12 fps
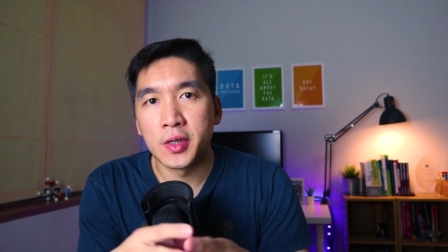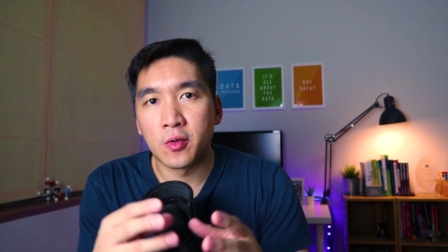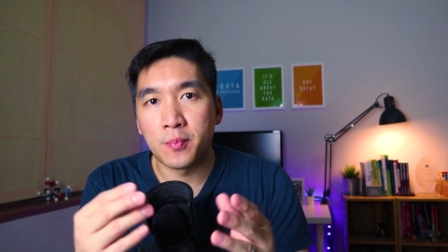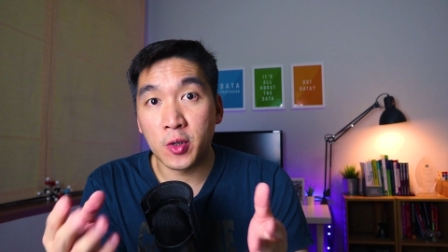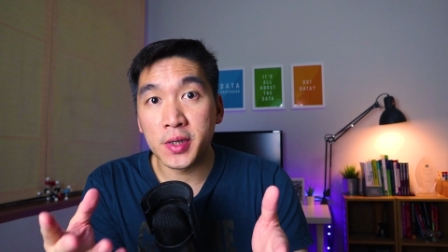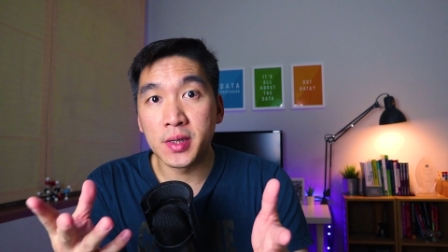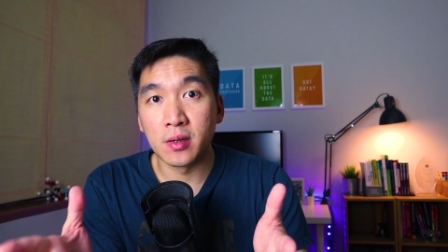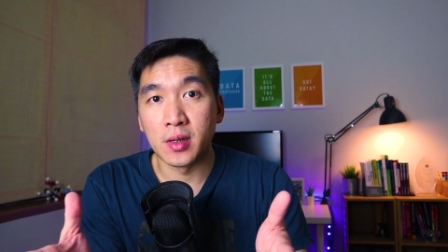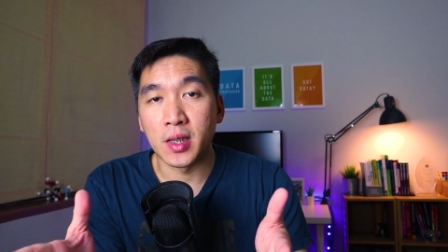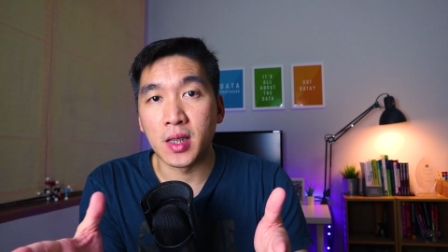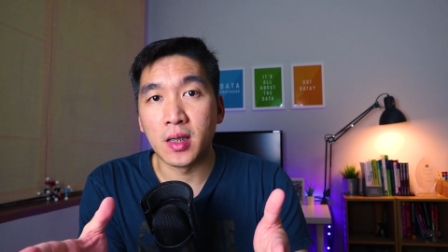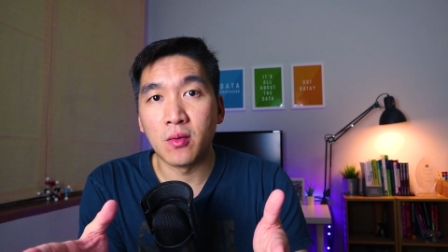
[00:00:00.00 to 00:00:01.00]
So
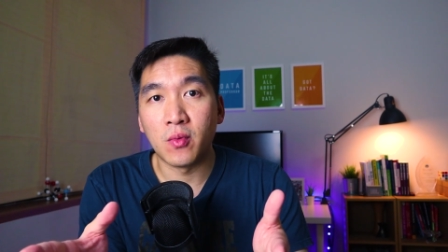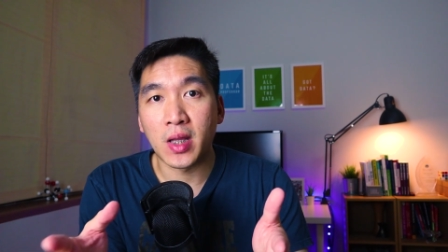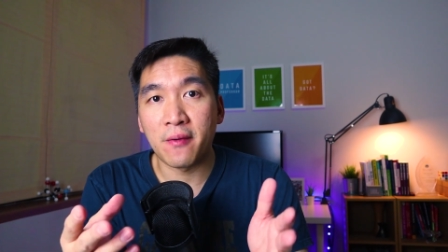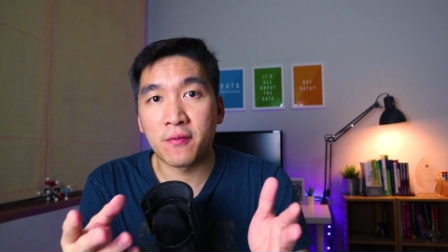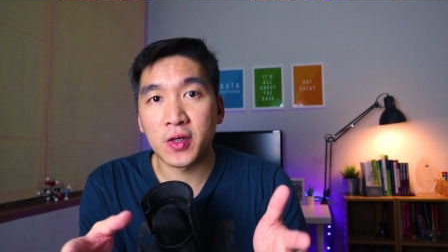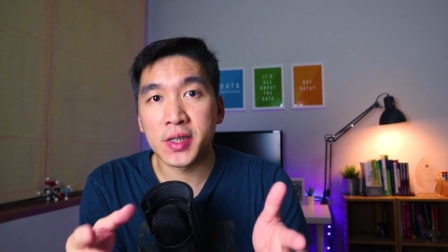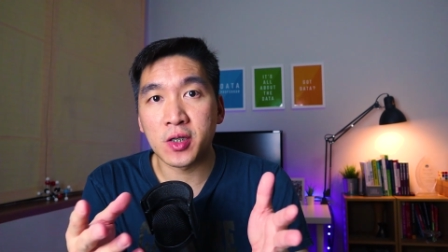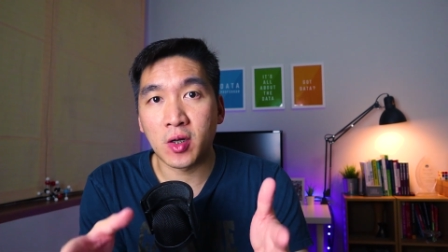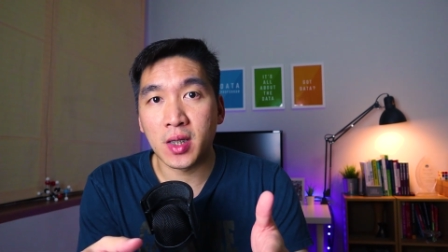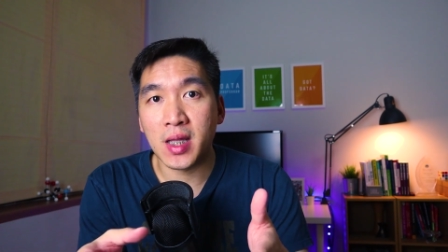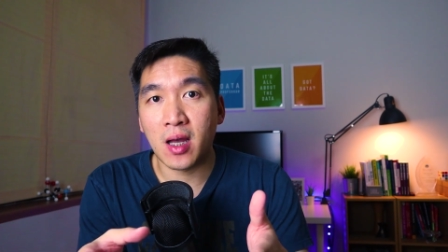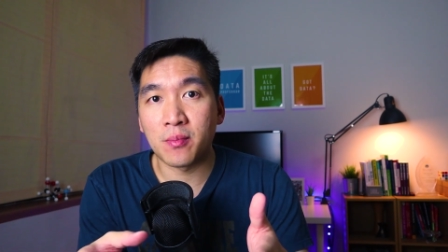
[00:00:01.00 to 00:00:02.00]
personally, when I first
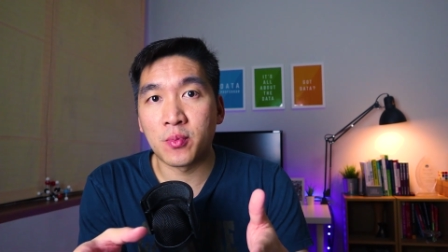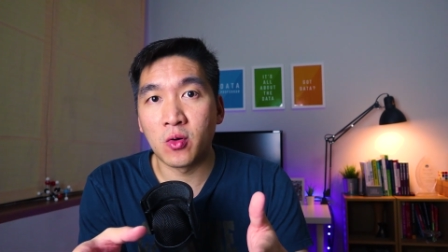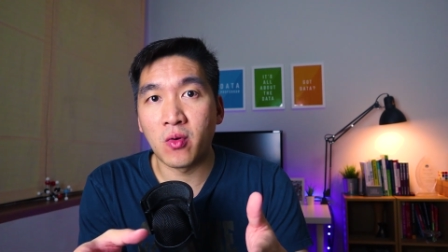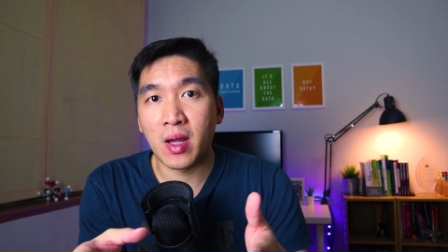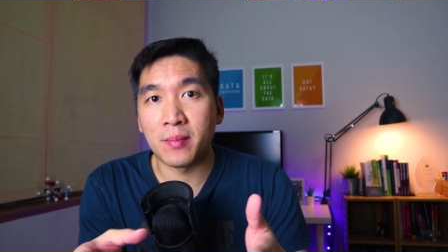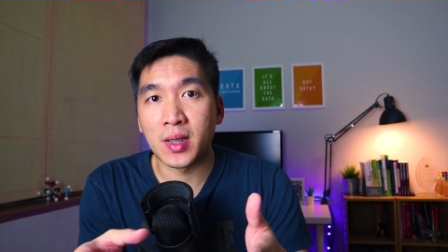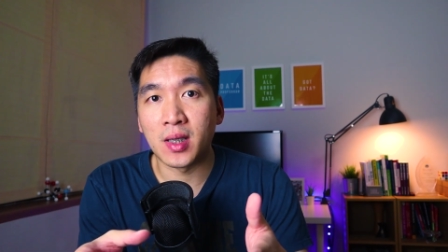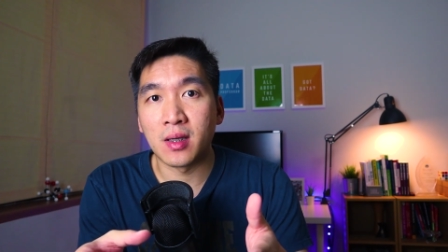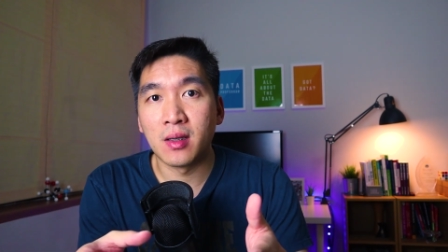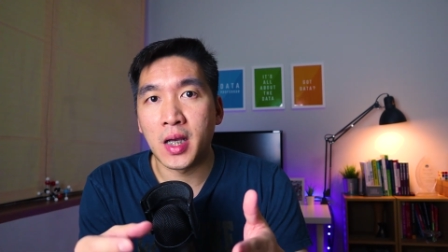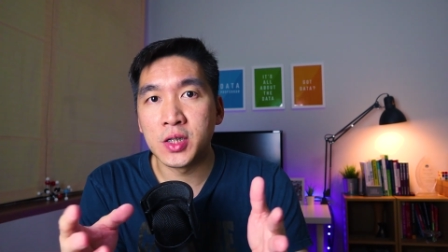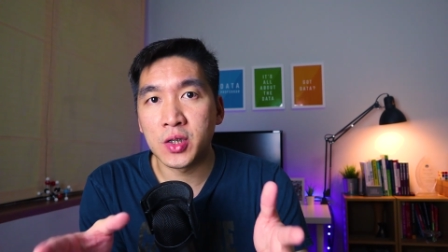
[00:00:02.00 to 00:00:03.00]
started out
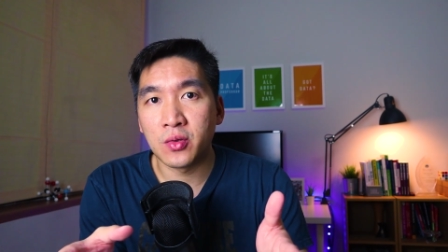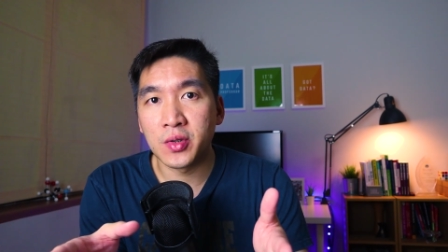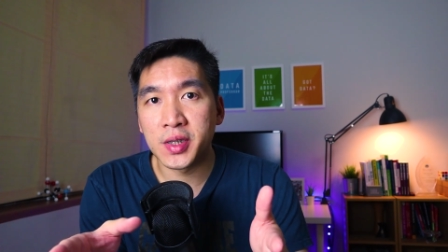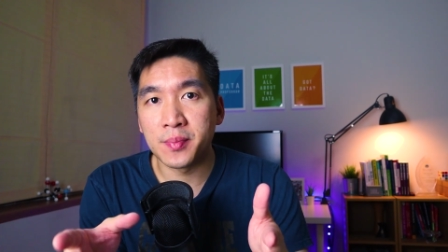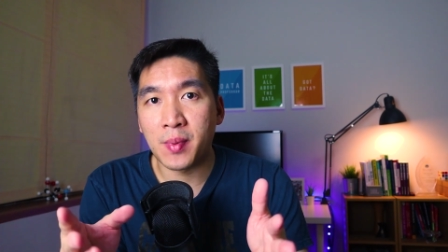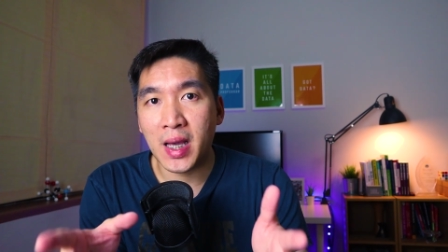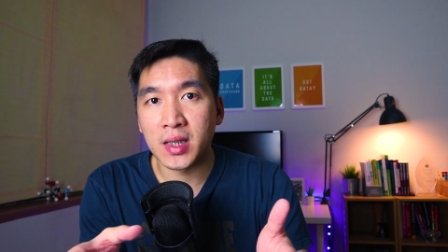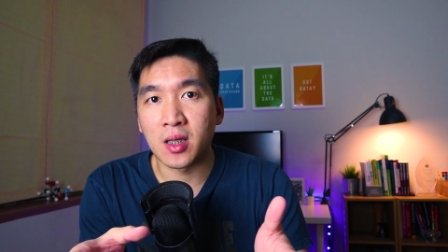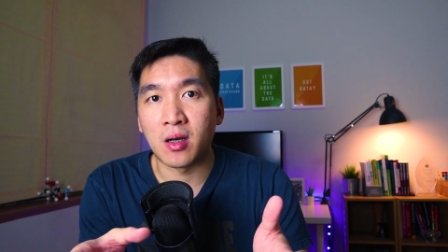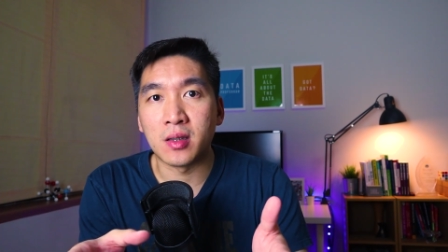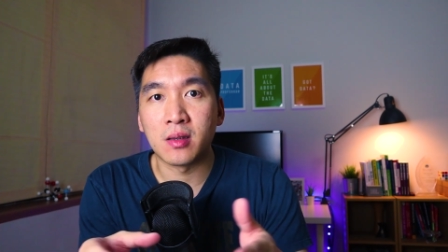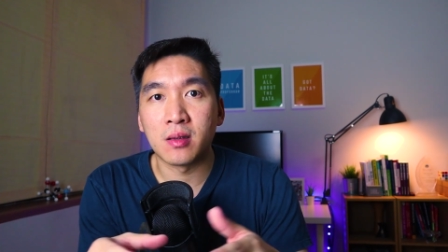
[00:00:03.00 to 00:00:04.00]
programming, I chose
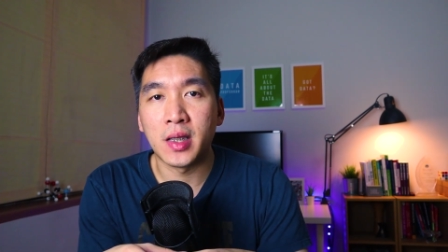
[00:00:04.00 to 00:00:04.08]
Python.